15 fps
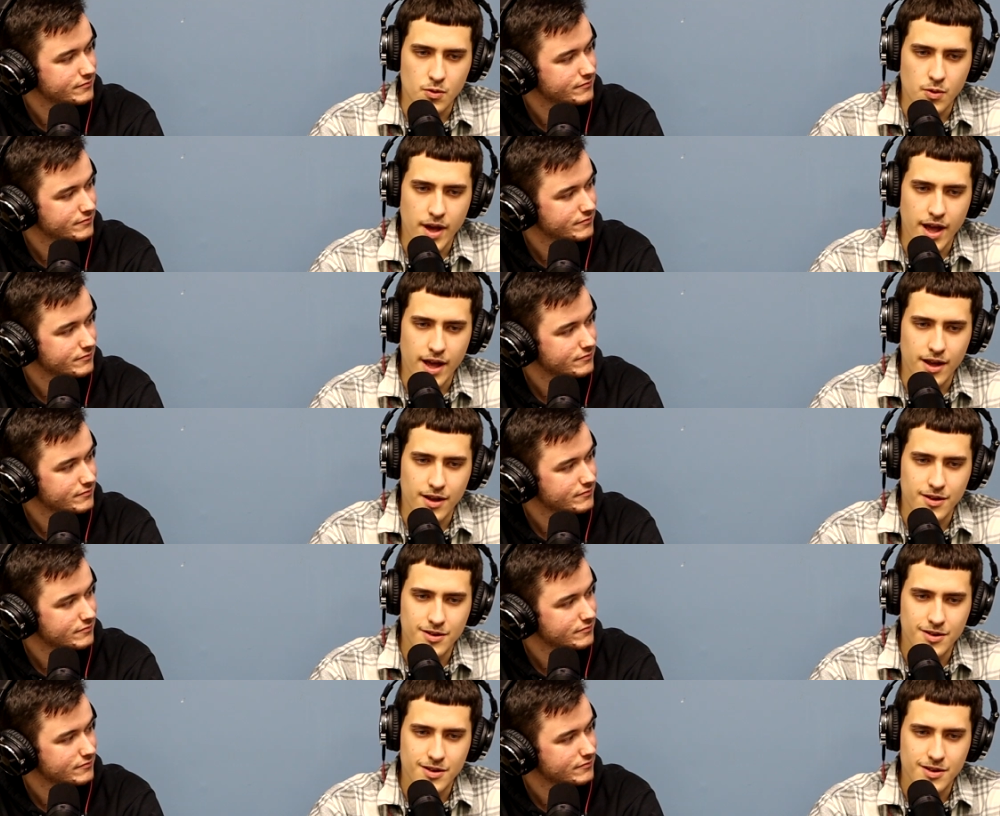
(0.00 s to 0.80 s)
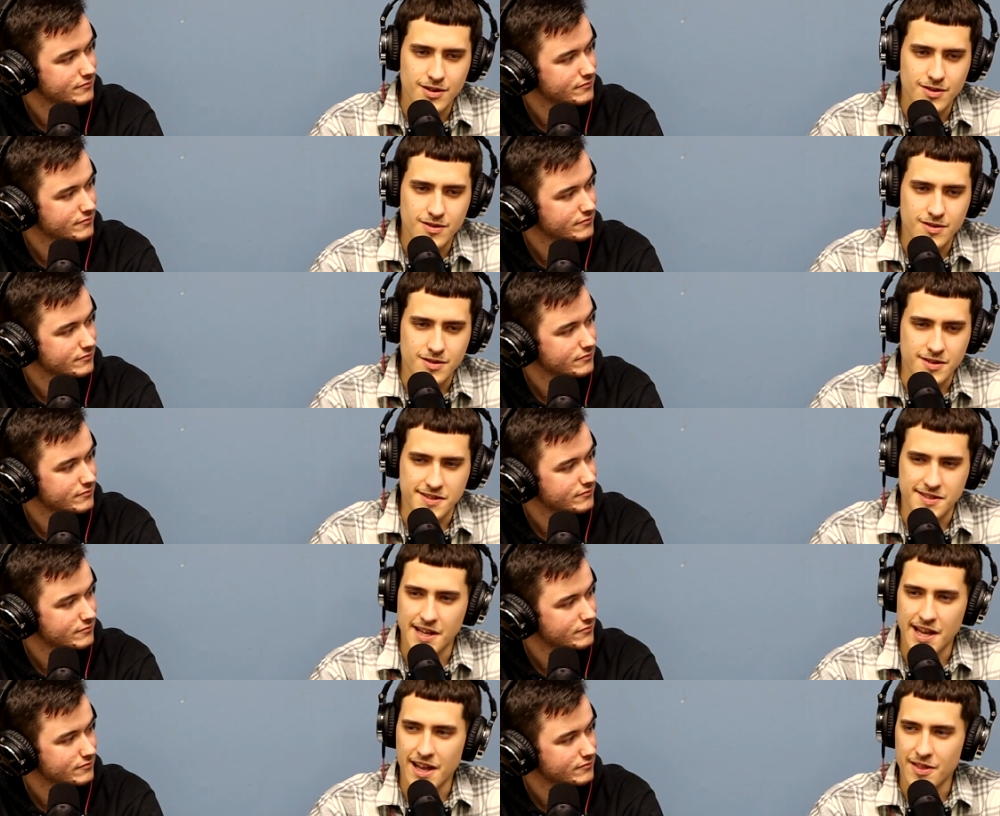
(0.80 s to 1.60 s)
Speaker 1: away to
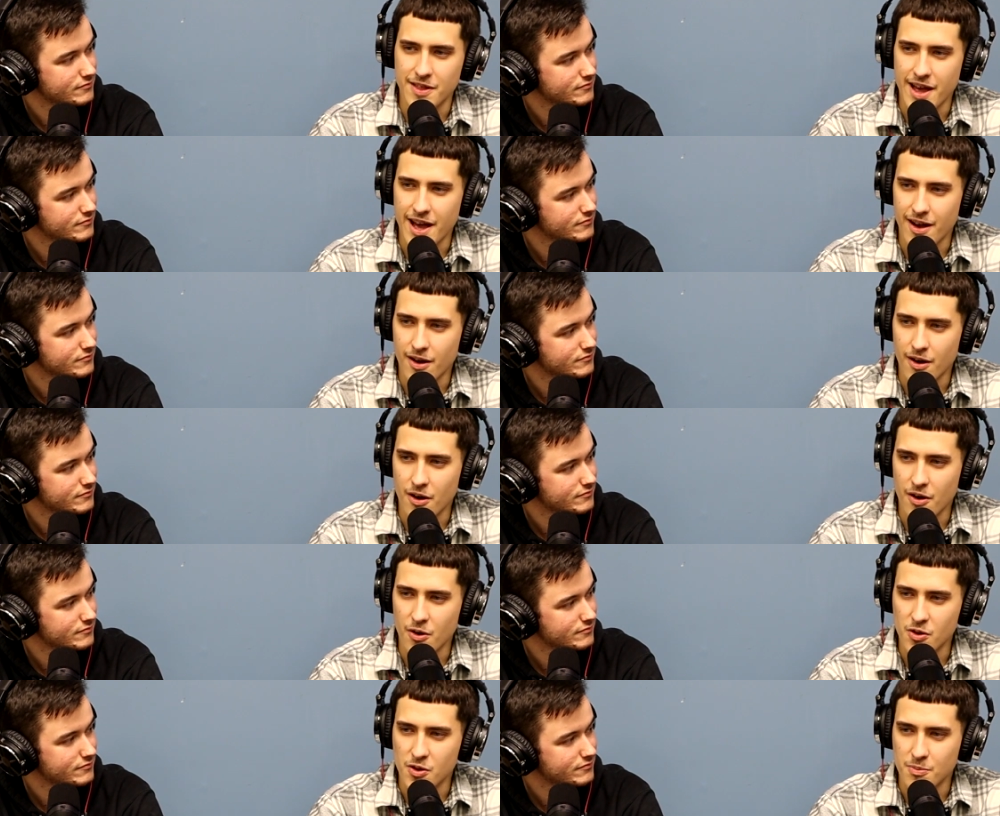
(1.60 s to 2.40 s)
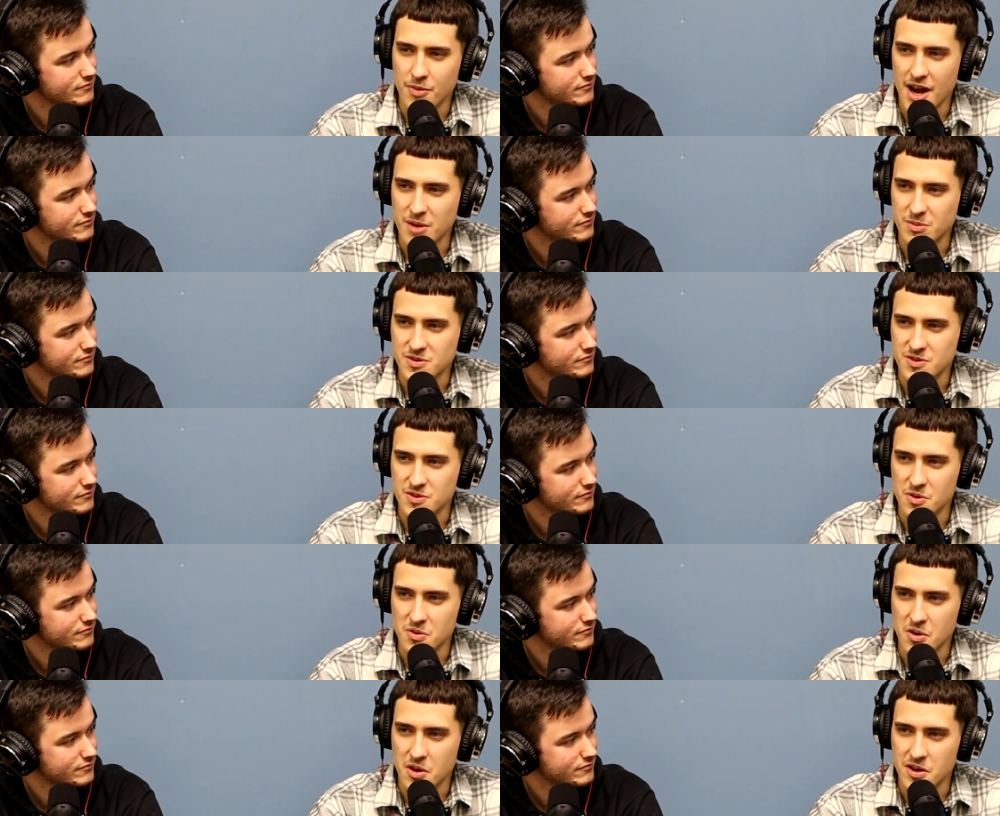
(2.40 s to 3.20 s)
say that oh the Bible's
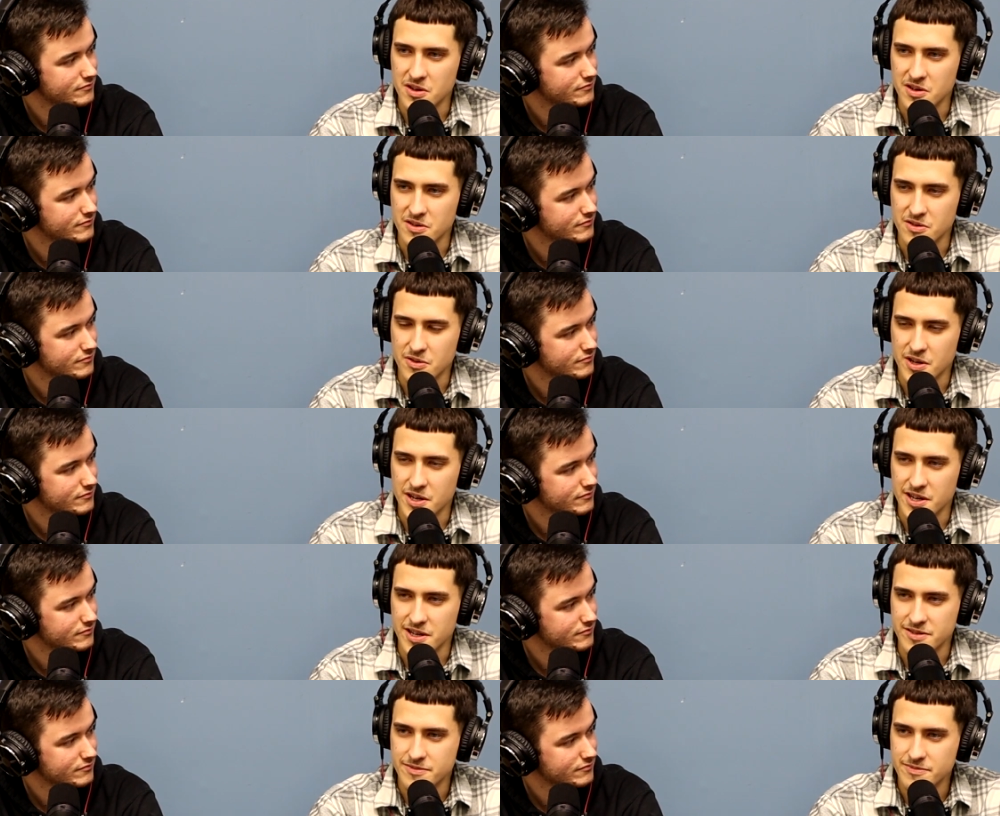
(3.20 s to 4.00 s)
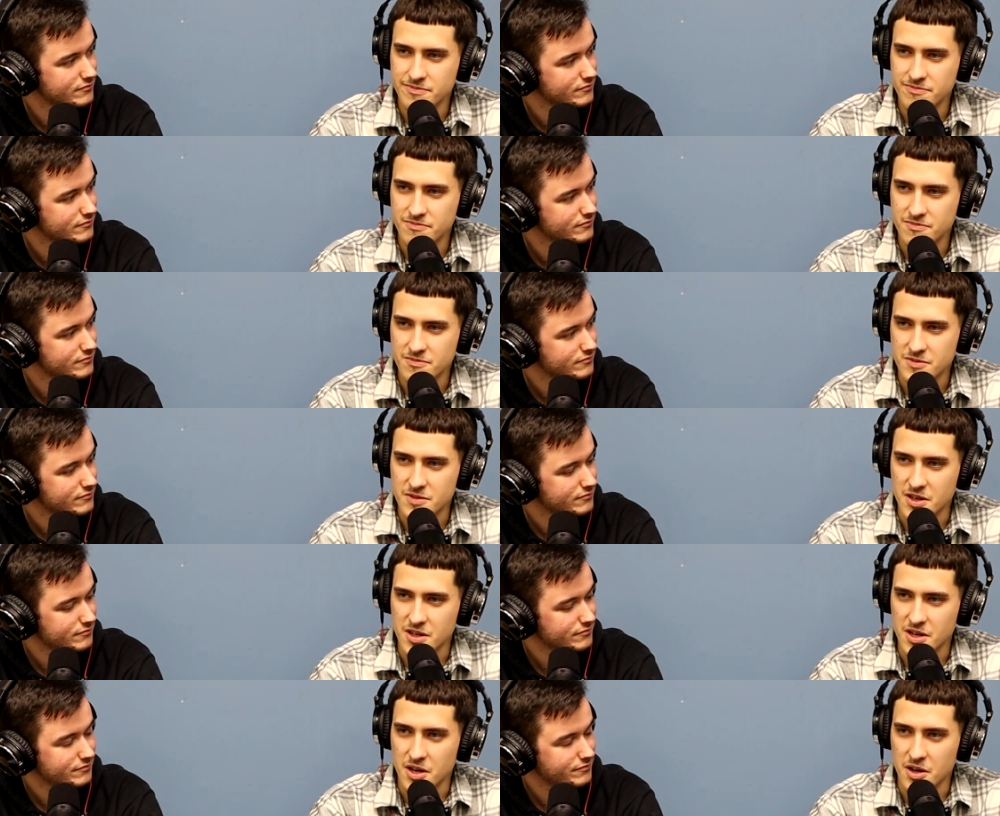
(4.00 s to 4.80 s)
no longer uh,
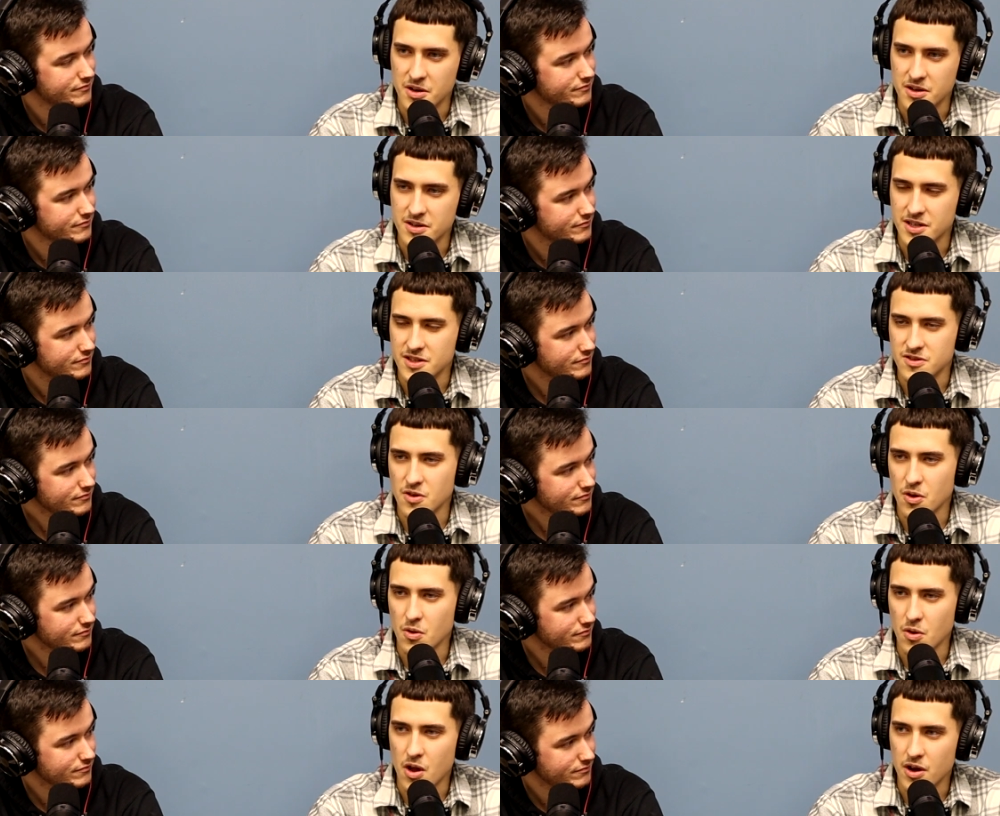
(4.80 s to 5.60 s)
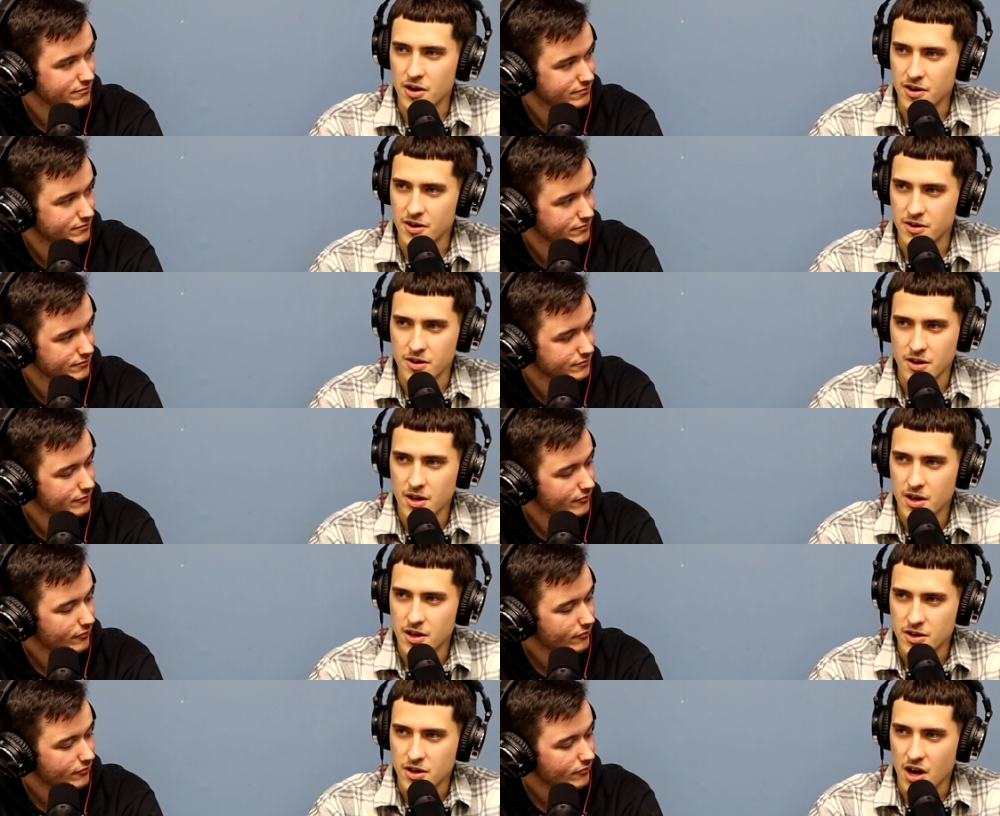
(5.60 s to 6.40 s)
uh, uh, it's no longer
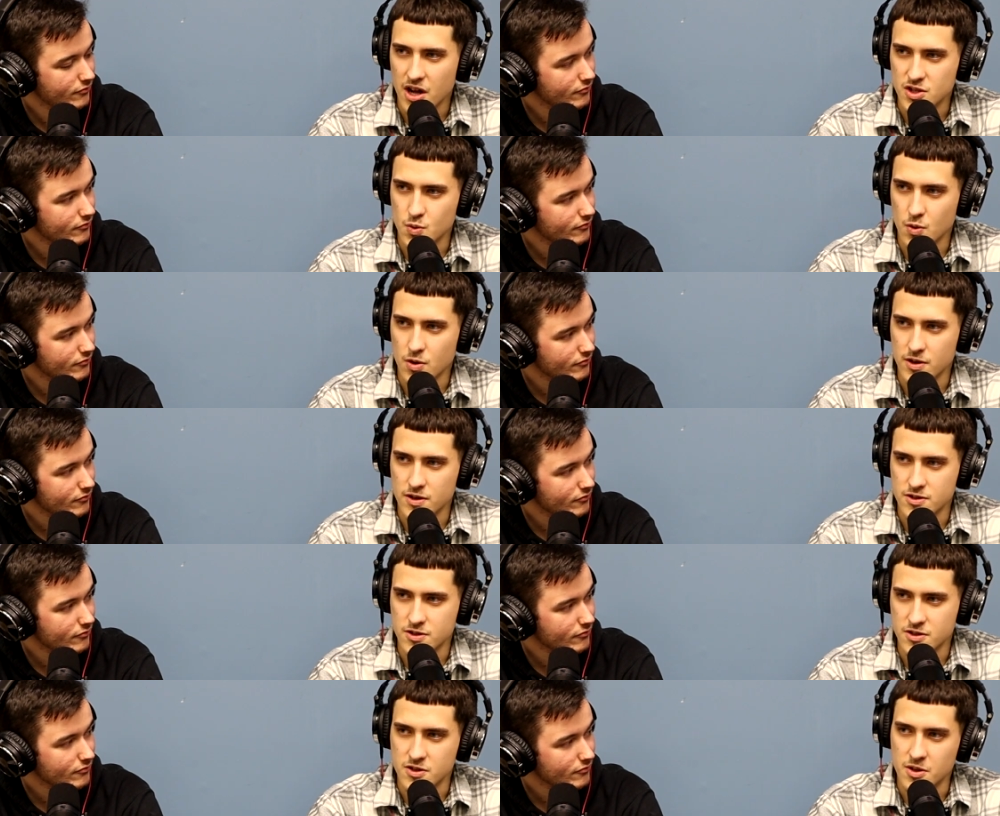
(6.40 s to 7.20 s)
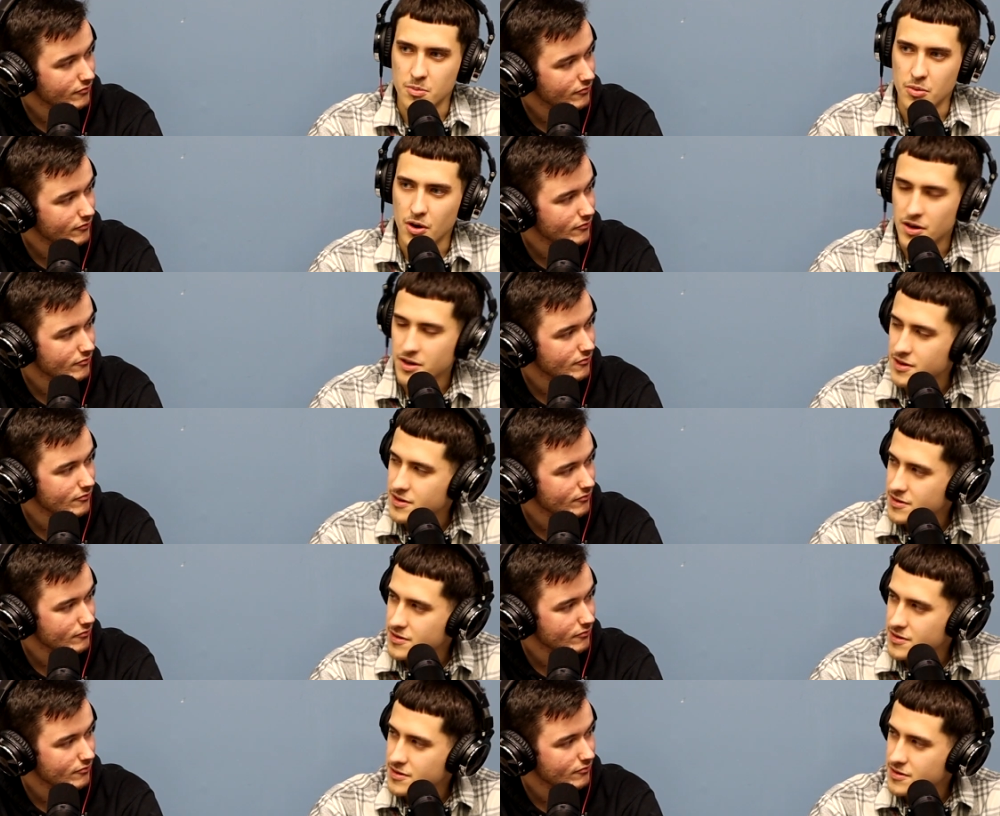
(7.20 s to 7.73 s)
God's word; it's just a book.